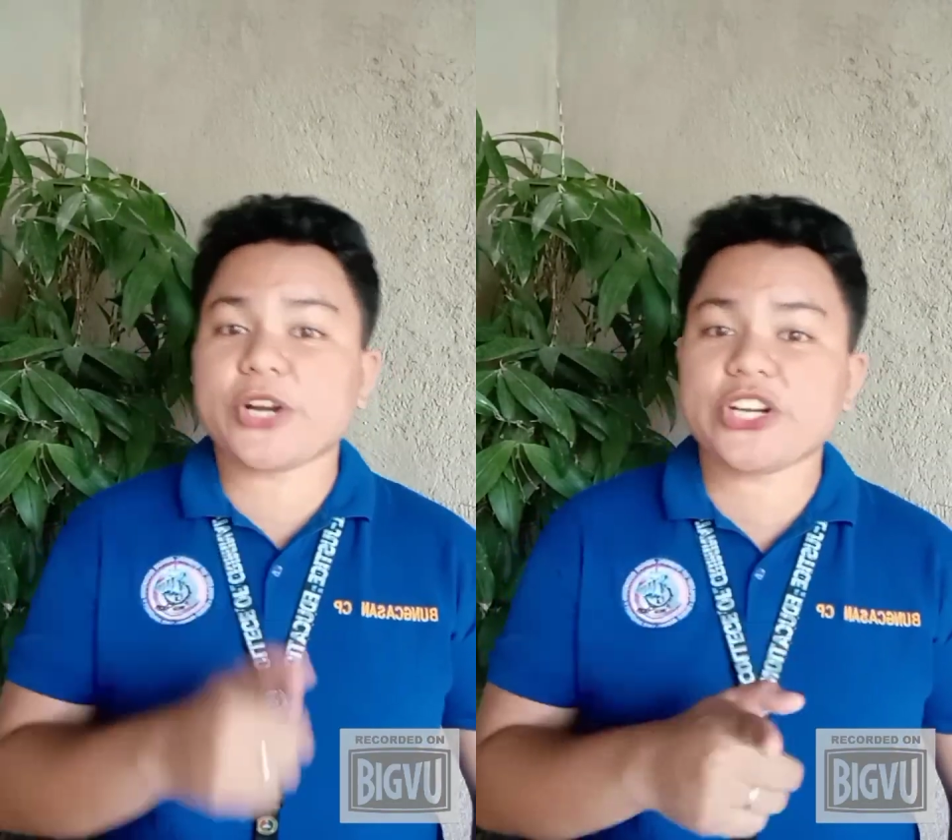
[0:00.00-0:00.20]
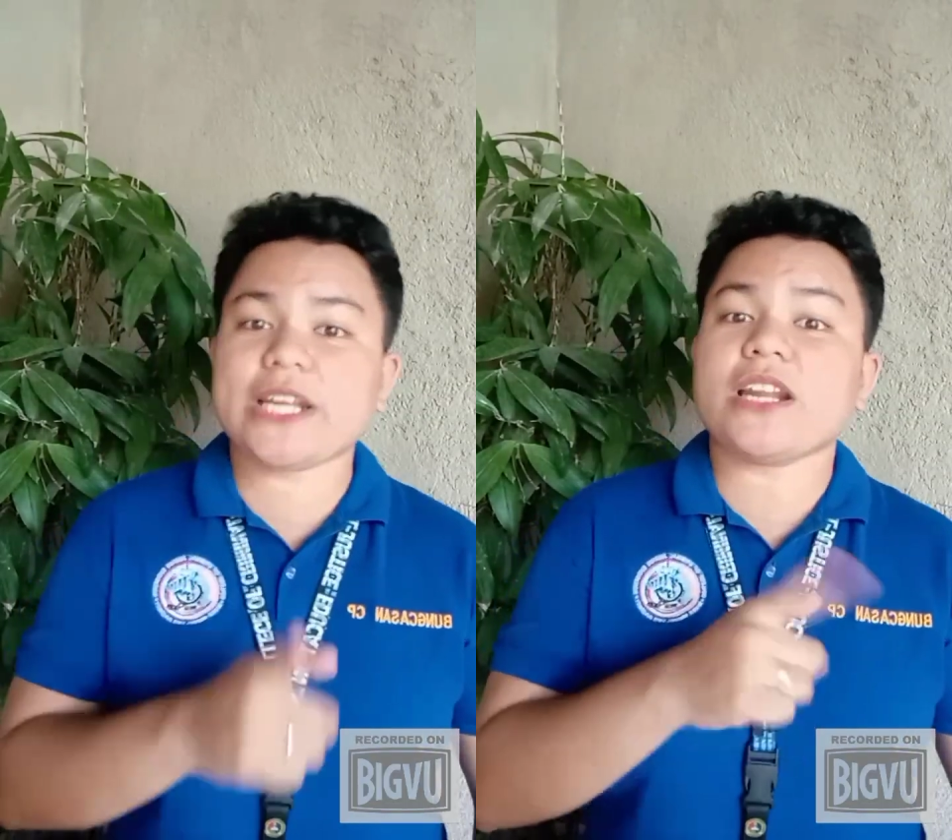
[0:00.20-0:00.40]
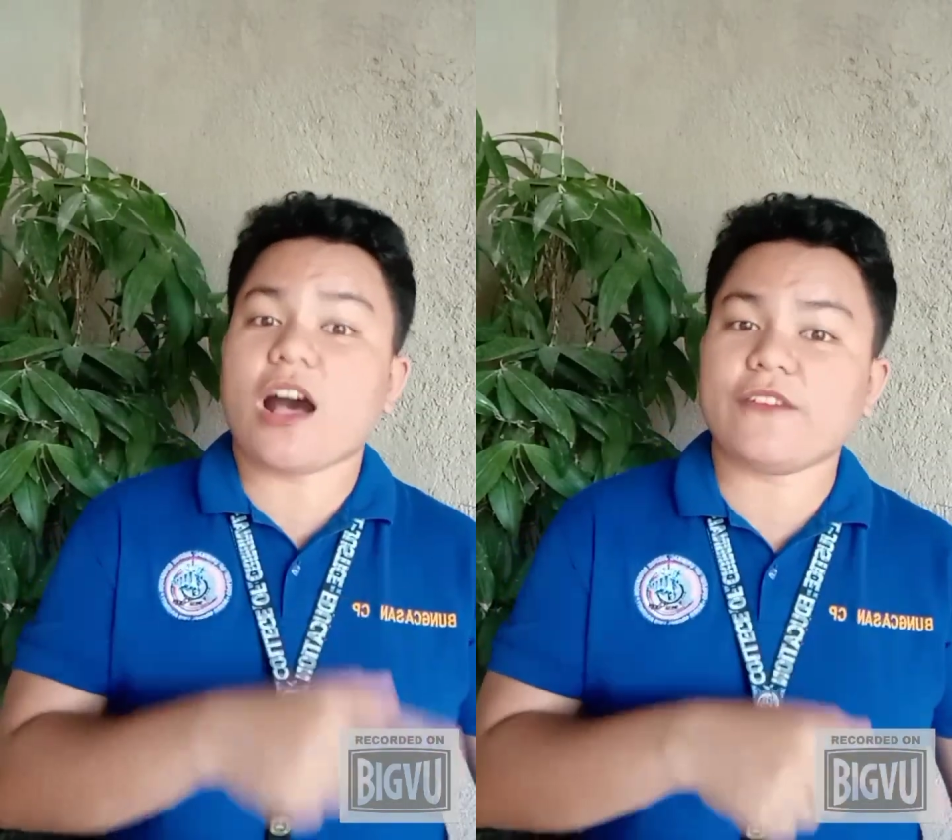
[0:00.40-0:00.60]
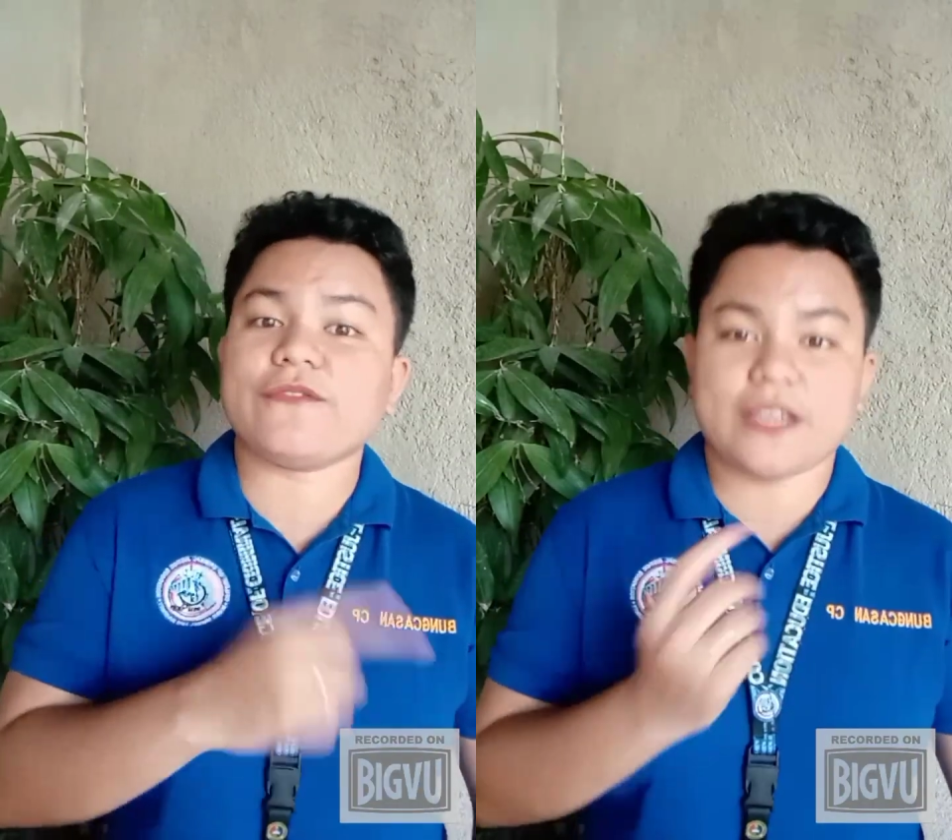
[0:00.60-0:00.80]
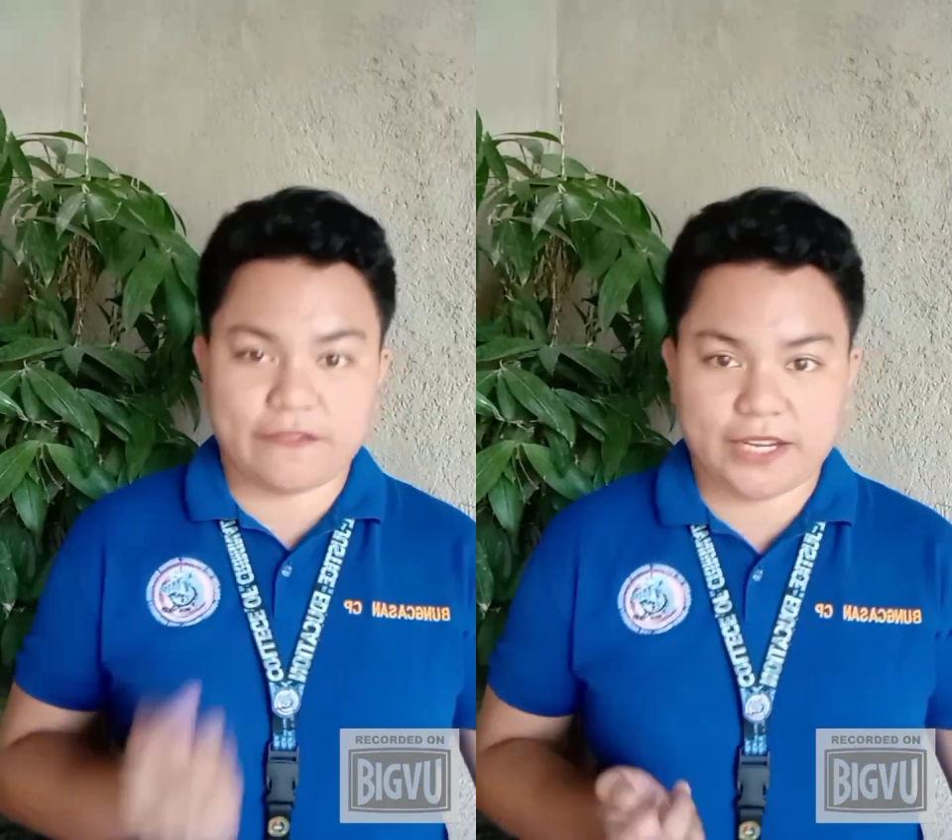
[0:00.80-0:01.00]
burden
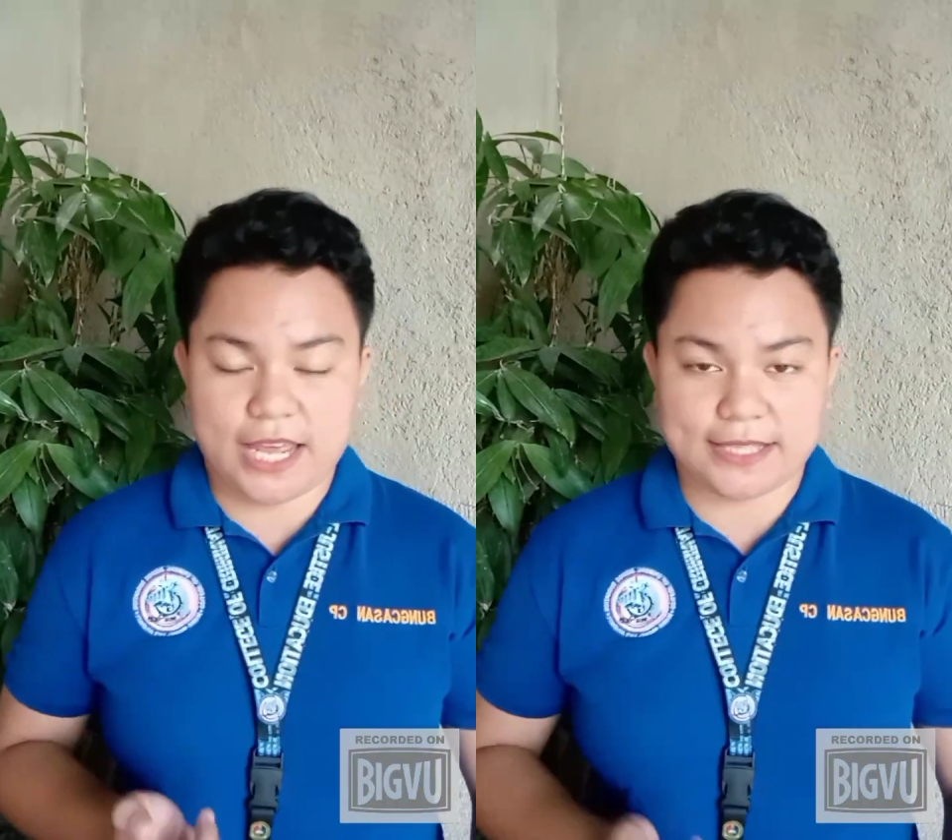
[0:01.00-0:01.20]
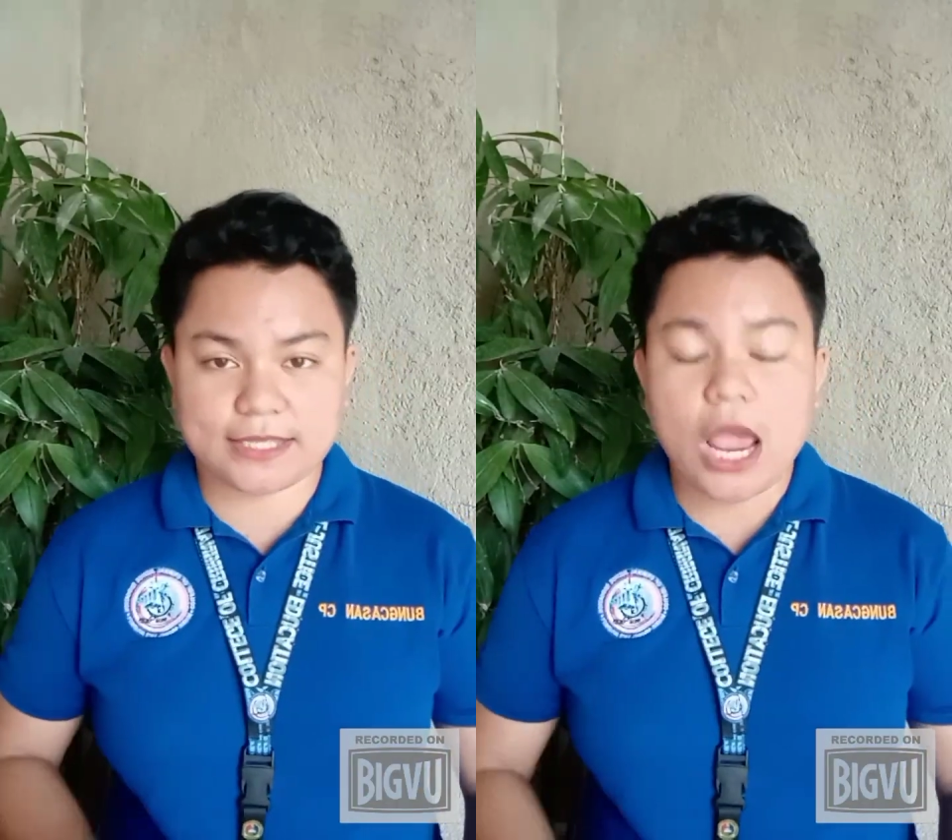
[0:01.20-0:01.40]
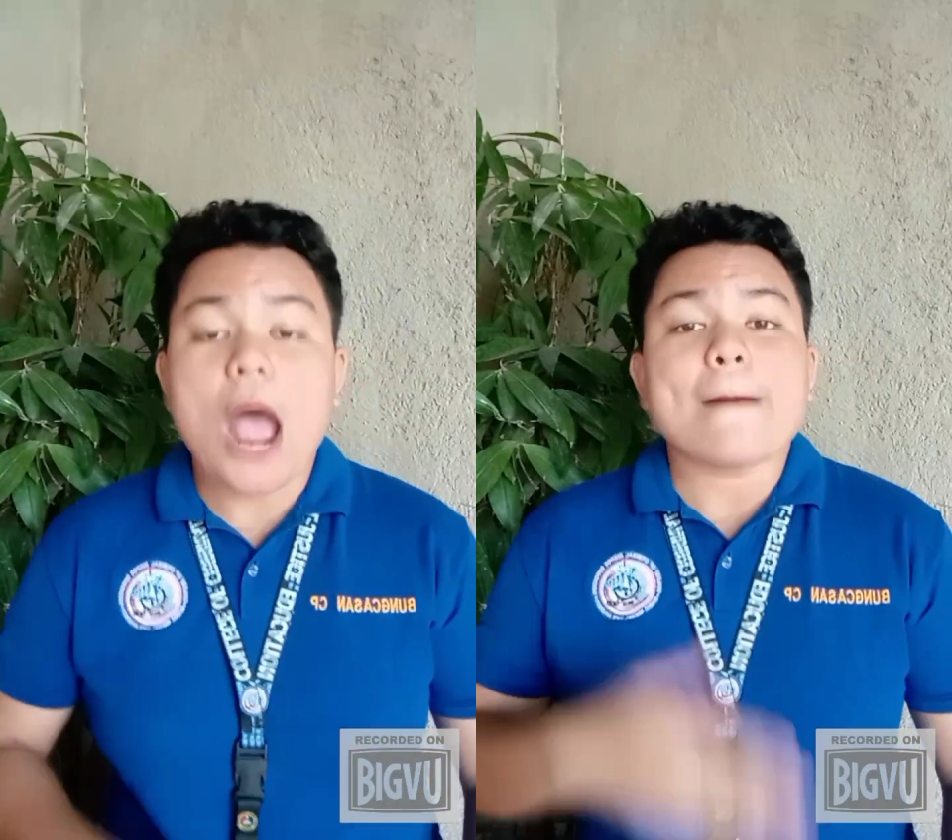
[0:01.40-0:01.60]
of evidence.